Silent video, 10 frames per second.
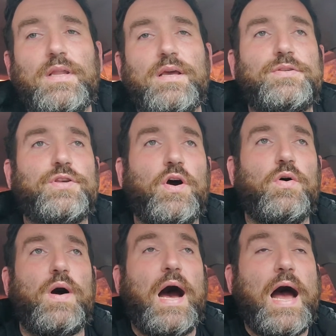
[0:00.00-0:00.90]

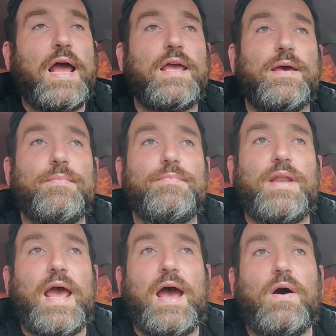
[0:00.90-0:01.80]
so I am
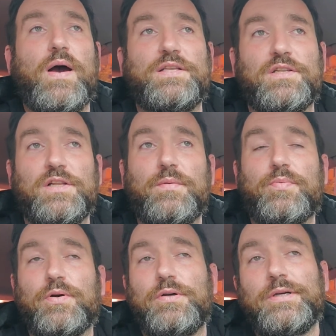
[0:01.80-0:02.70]
now, as a
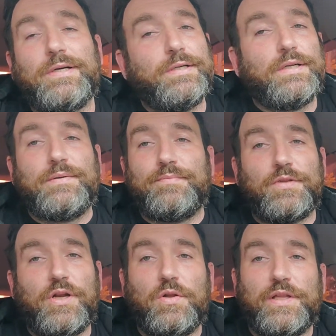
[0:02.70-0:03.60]
liberal,
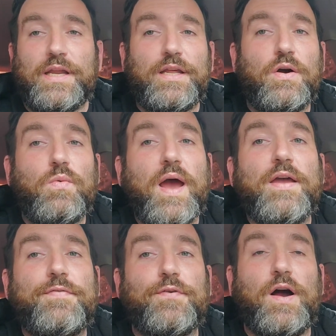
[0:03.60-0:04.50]
leaning
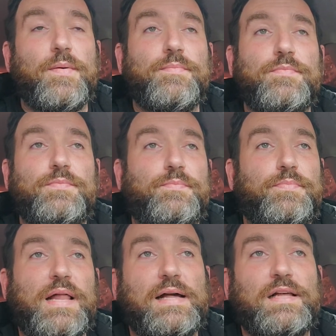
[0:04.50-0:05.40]
away from
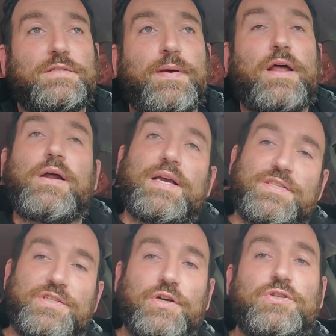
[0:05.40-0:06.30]
Black Lives Matter. I
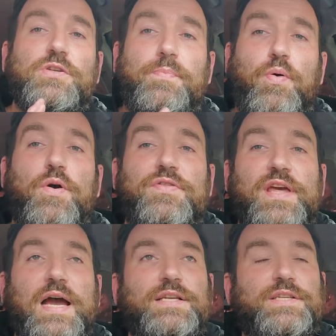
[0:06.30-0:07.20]
still support
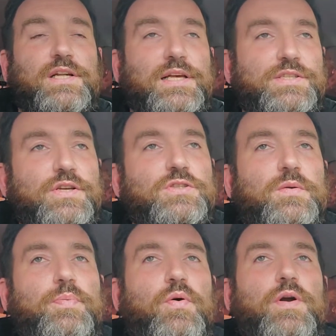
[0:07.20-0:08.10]
the ideal. I still
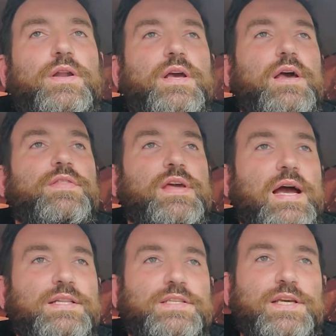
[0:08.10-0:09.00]
support the
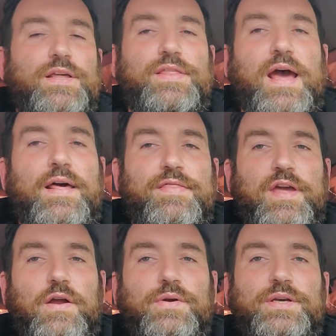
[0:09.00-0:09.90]
idea that
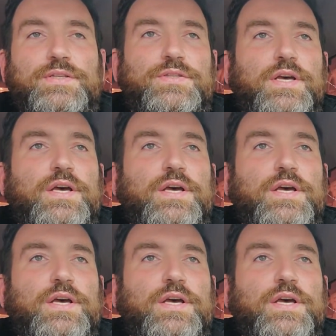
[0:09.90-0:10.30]
there is